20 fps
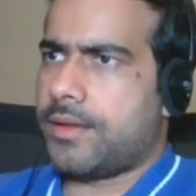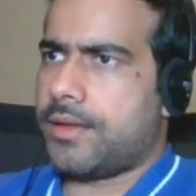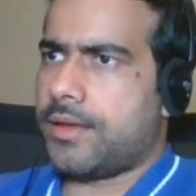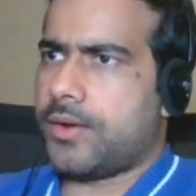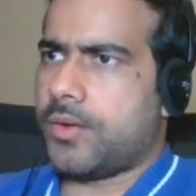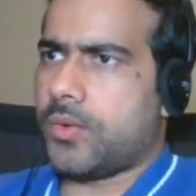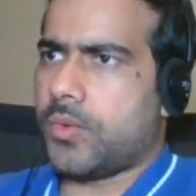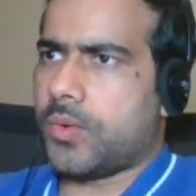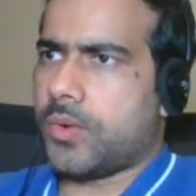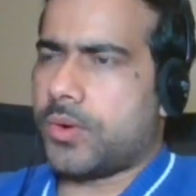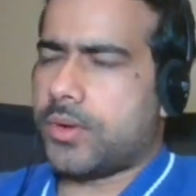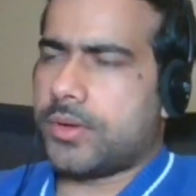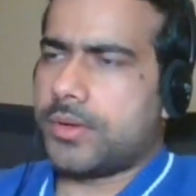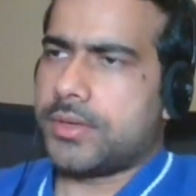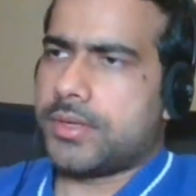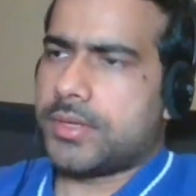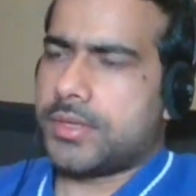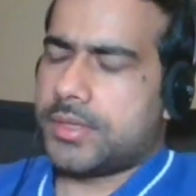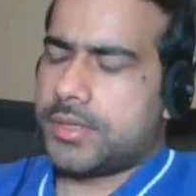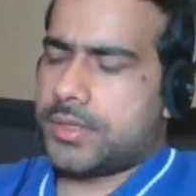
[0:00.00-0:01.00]
Hello.
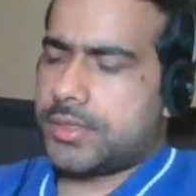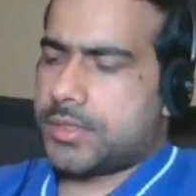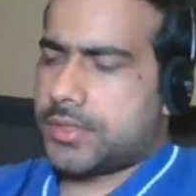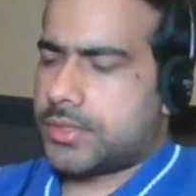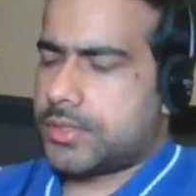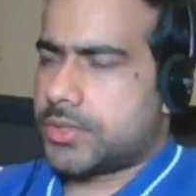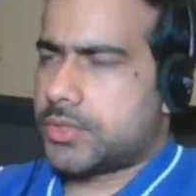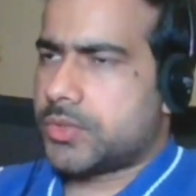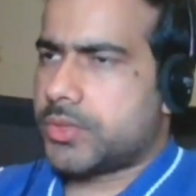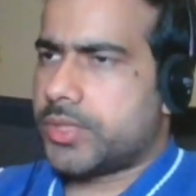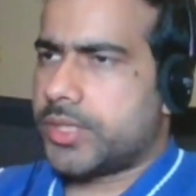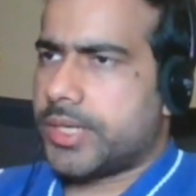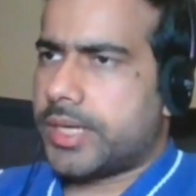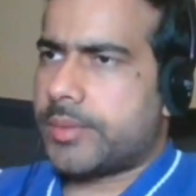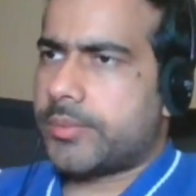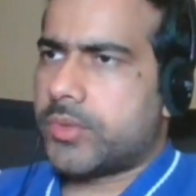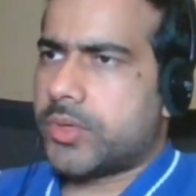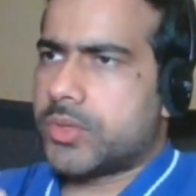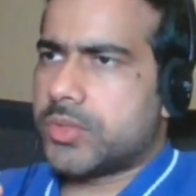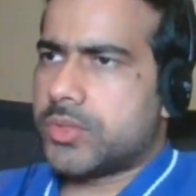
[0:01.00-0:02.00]
So today
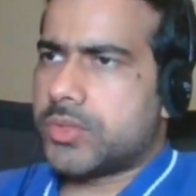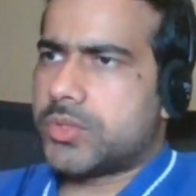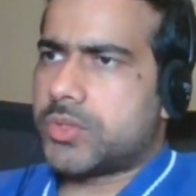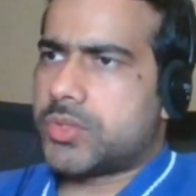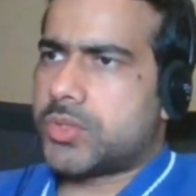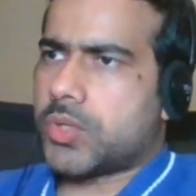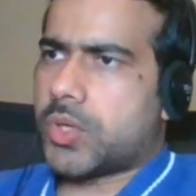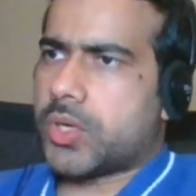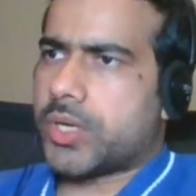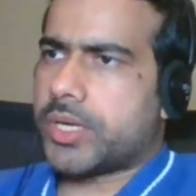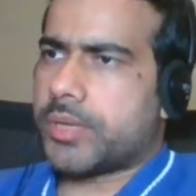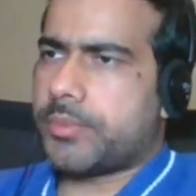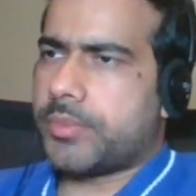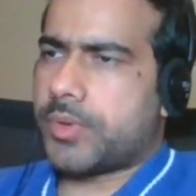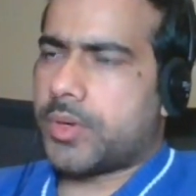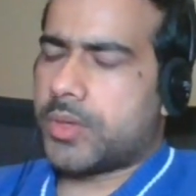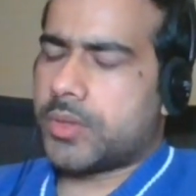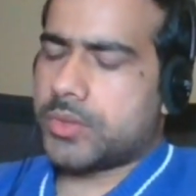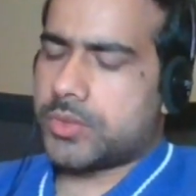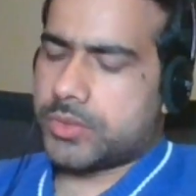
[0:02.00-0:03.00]
I'm going to talk
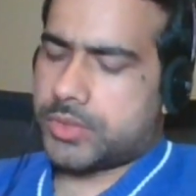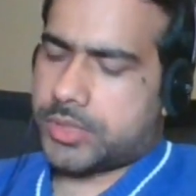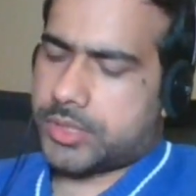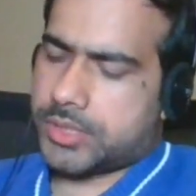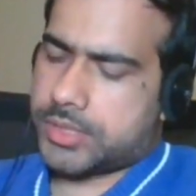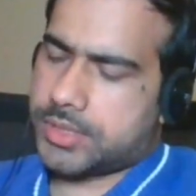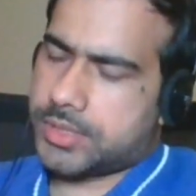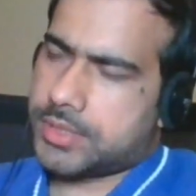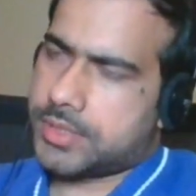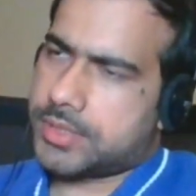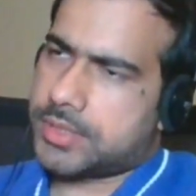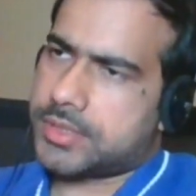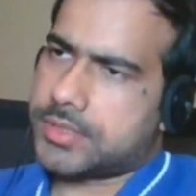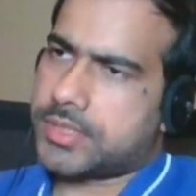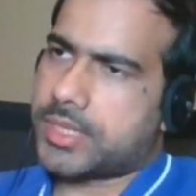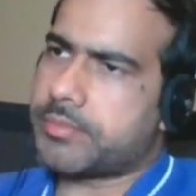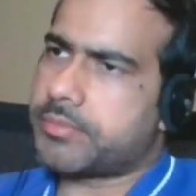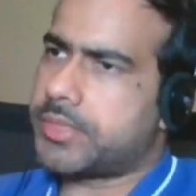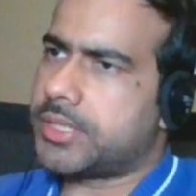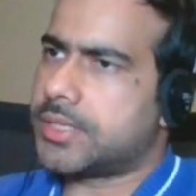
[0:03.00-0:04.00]
about
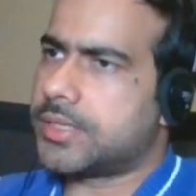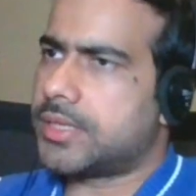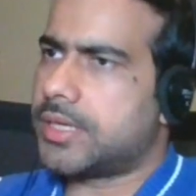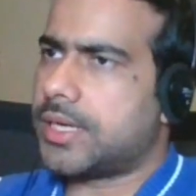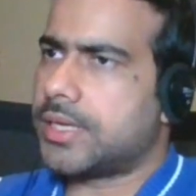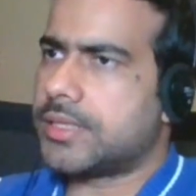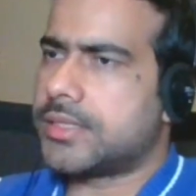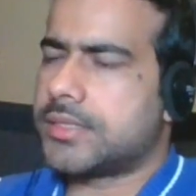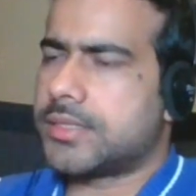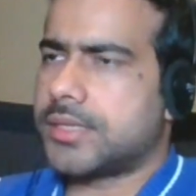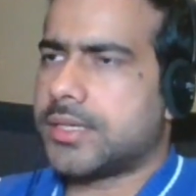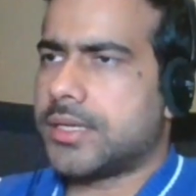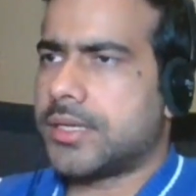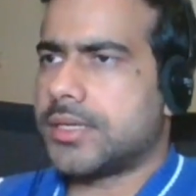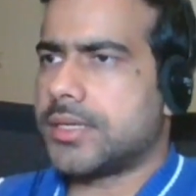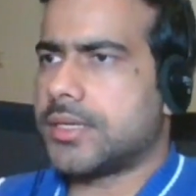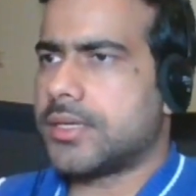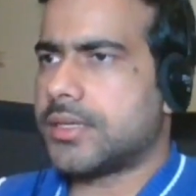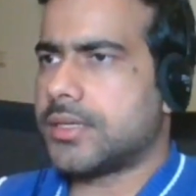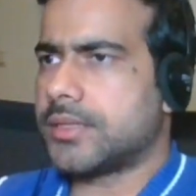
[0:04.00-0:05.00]
something that
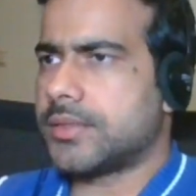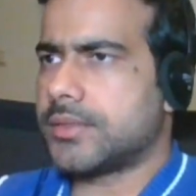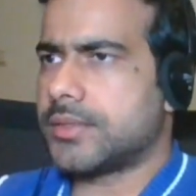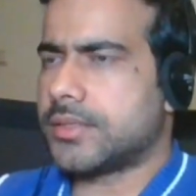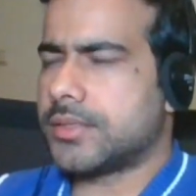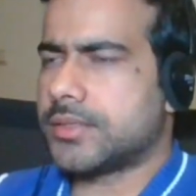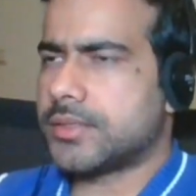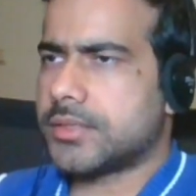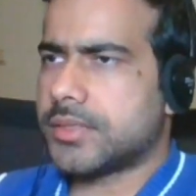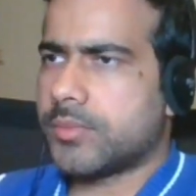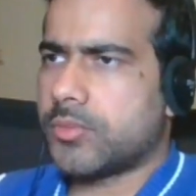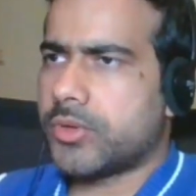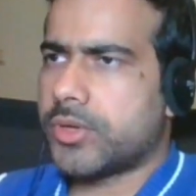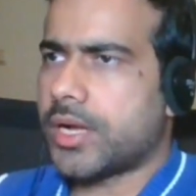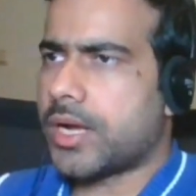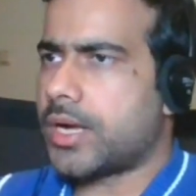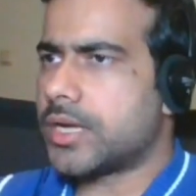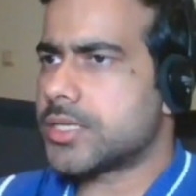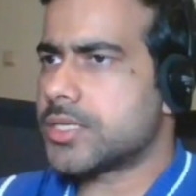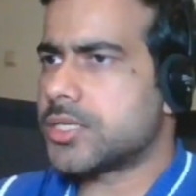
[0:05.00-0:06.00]
someone
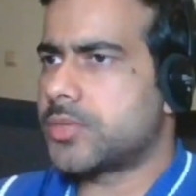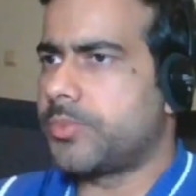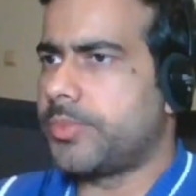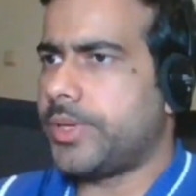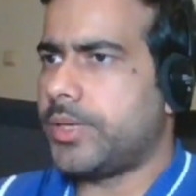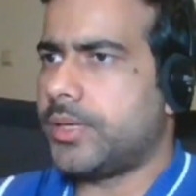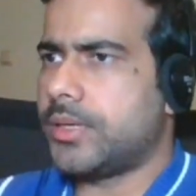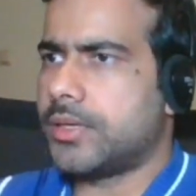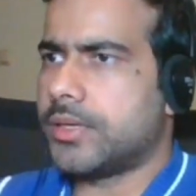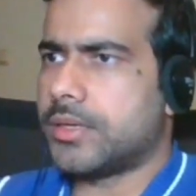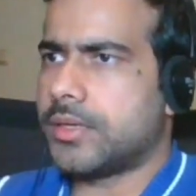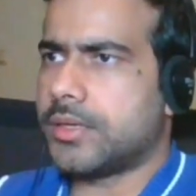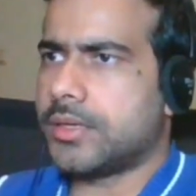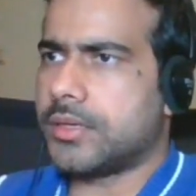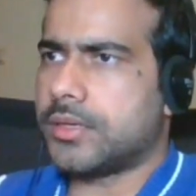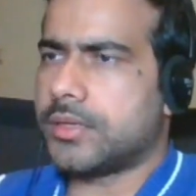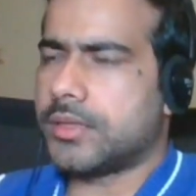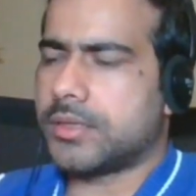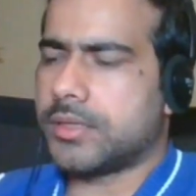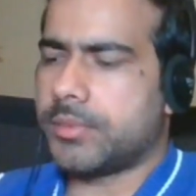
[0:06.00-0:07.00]
asked me
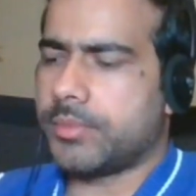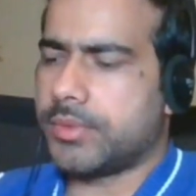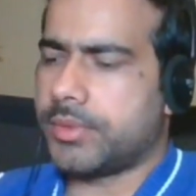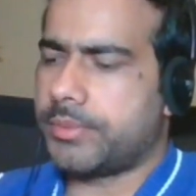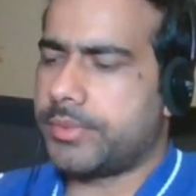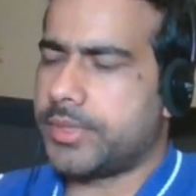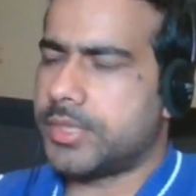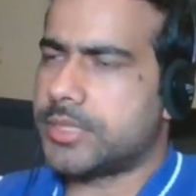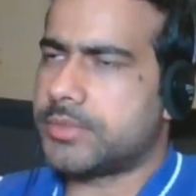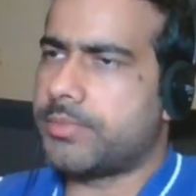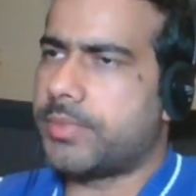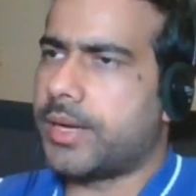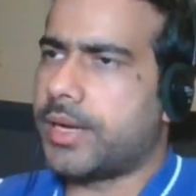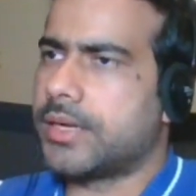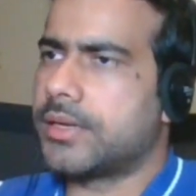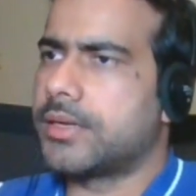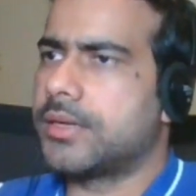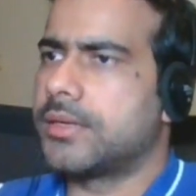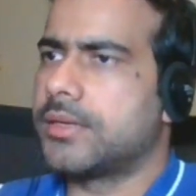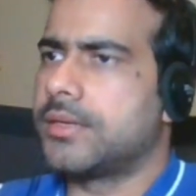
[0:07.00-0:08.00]
a couple of days
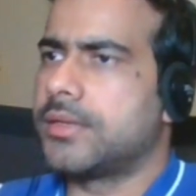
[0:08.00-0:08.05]
back,